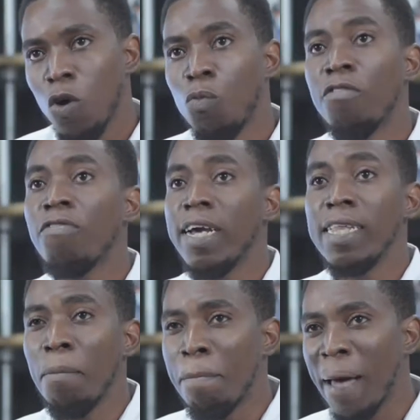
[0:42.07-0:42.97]
we
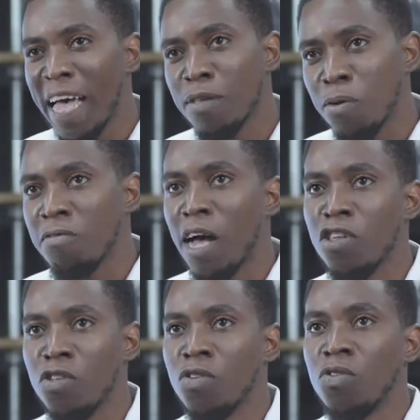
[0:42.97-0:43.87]
find the best
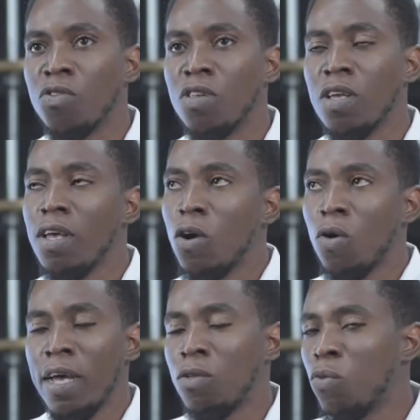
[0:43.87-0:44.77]
professionals
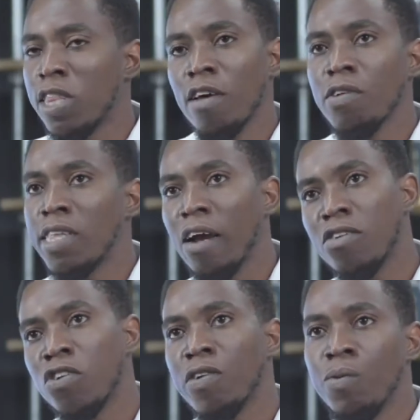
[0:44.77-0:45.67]
in whichever
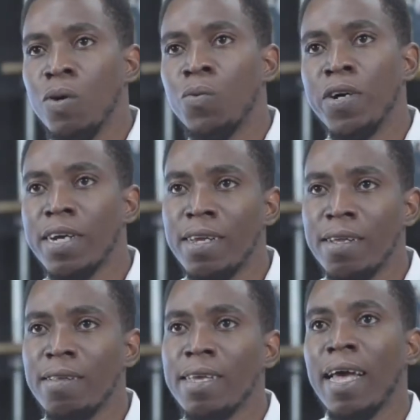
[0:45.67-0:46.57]
territory we're working
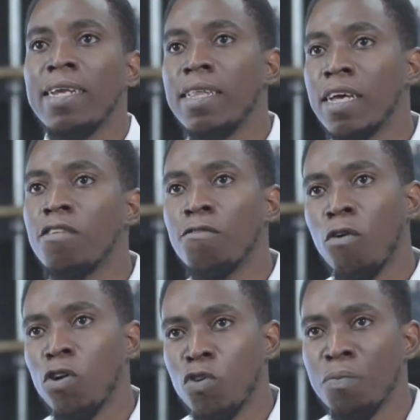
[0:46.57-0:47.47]
in to get it done
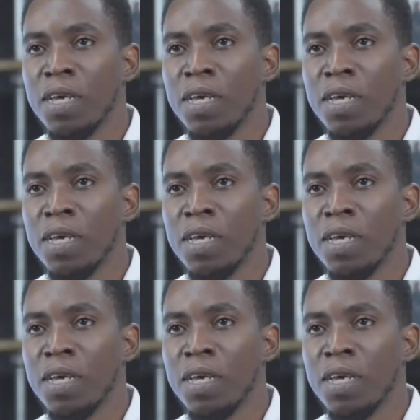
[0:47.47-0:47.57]
for you.